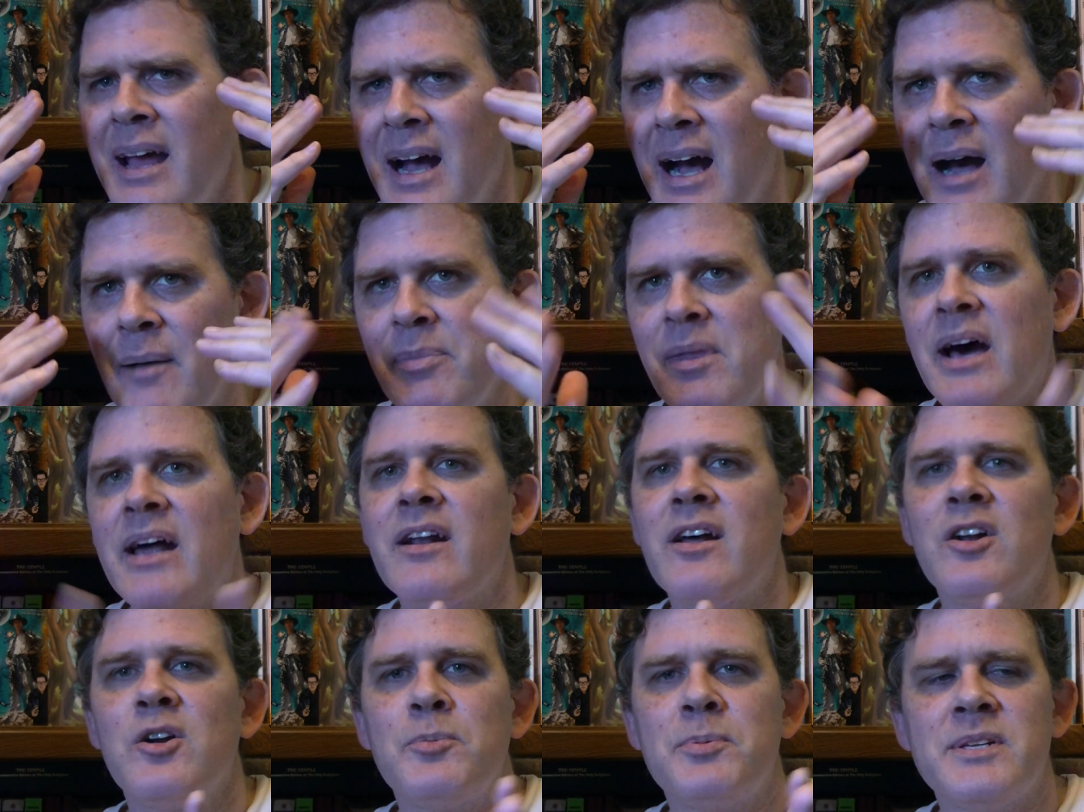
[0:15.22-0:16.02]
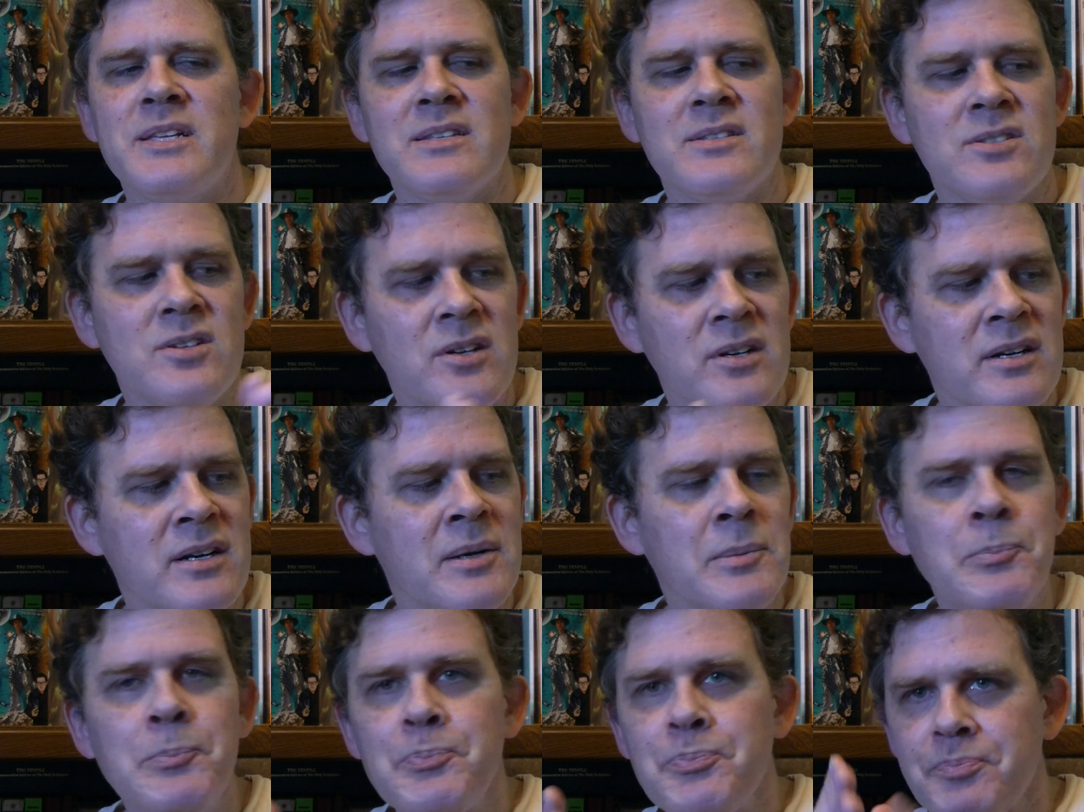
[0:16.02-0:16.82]
I'm not 100%
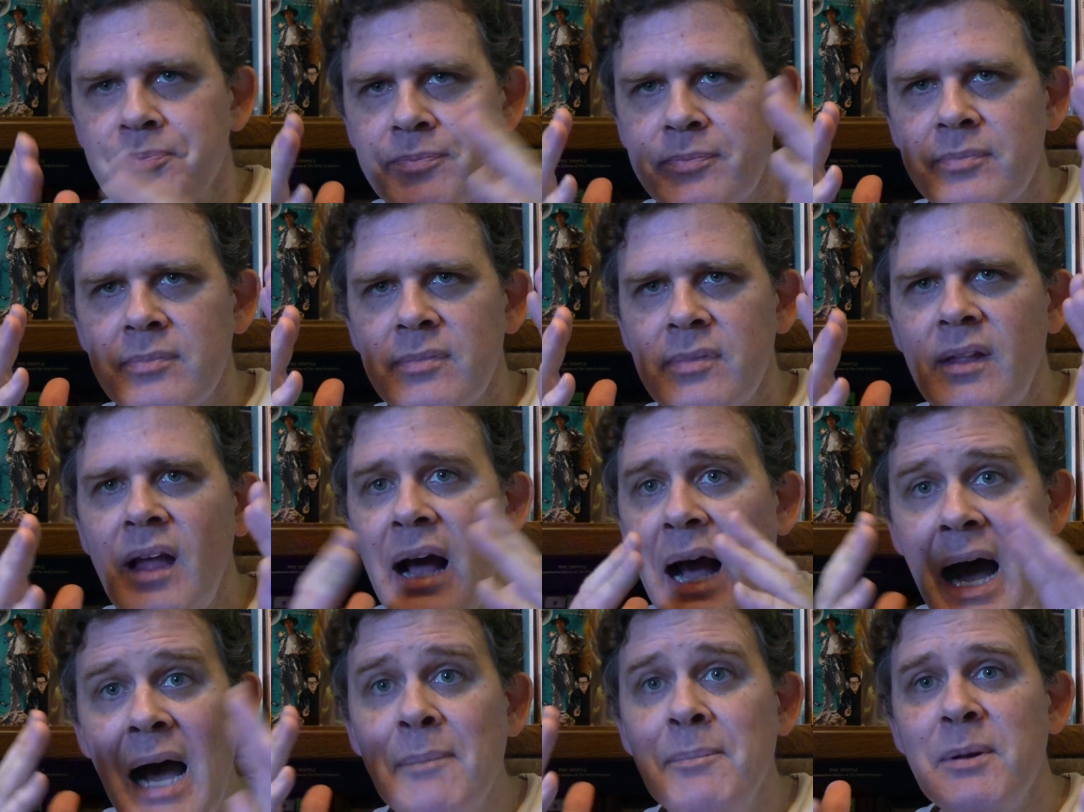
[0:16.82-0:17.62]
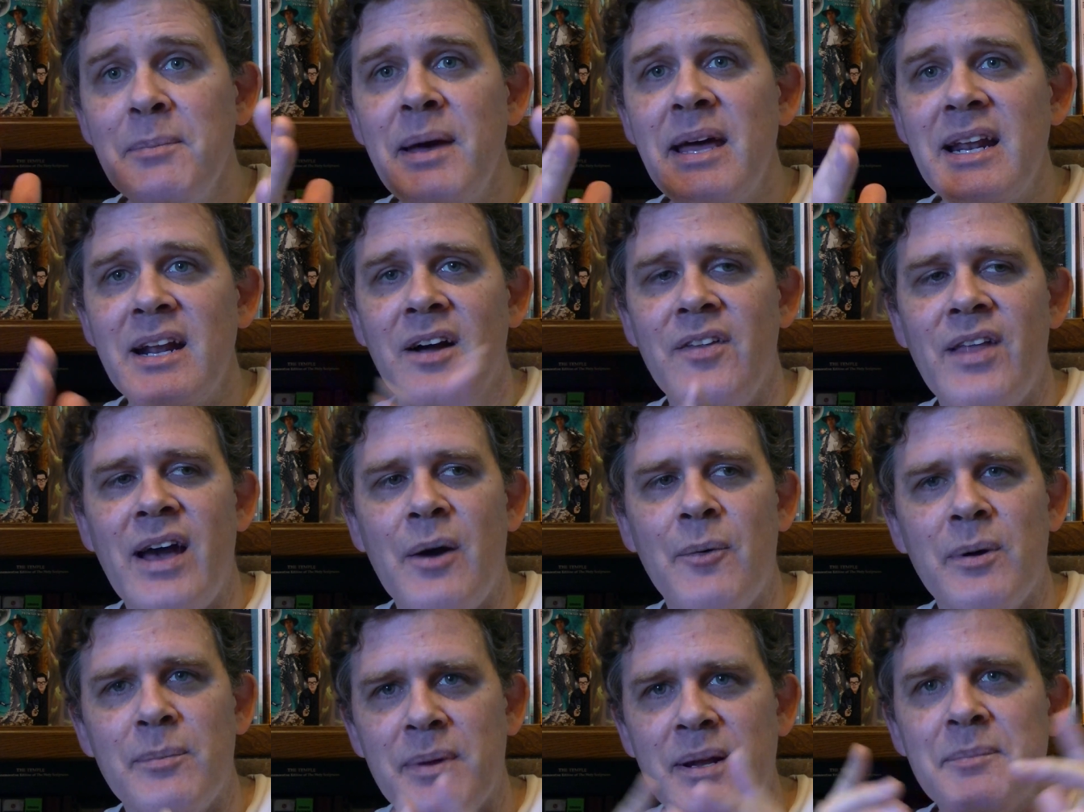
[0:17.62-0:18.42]
certain. I'm debating on
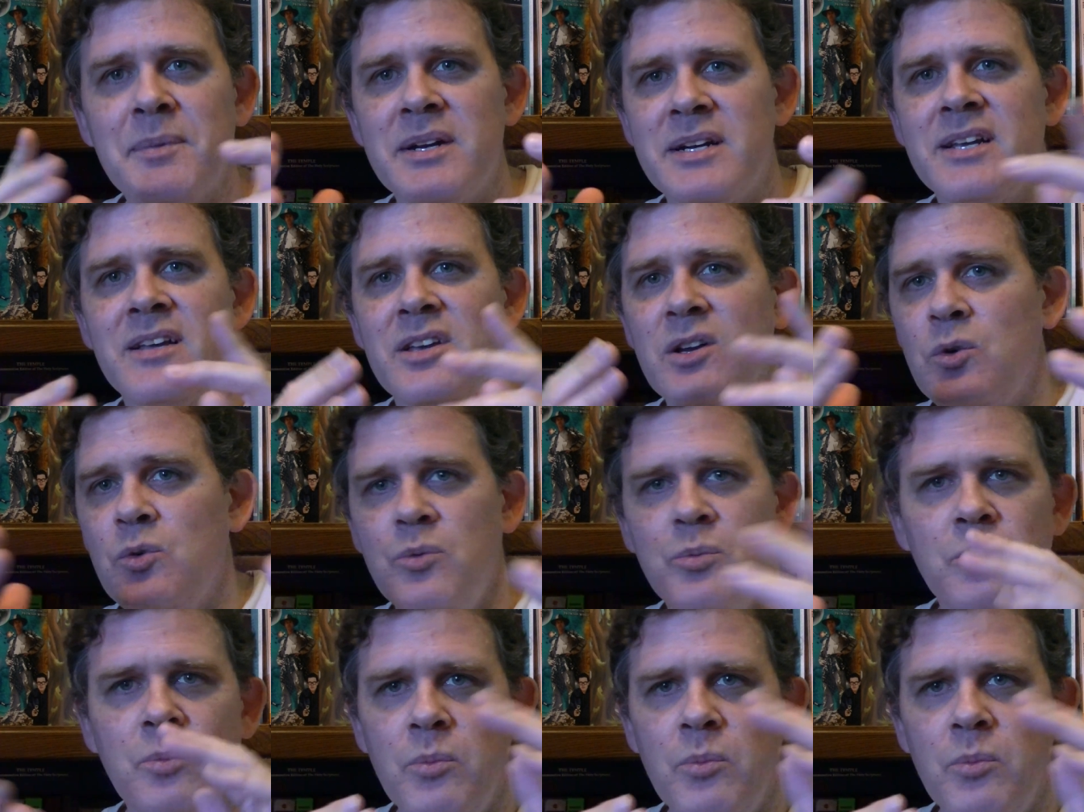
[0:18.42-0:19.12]
that one, but I'm going to tell you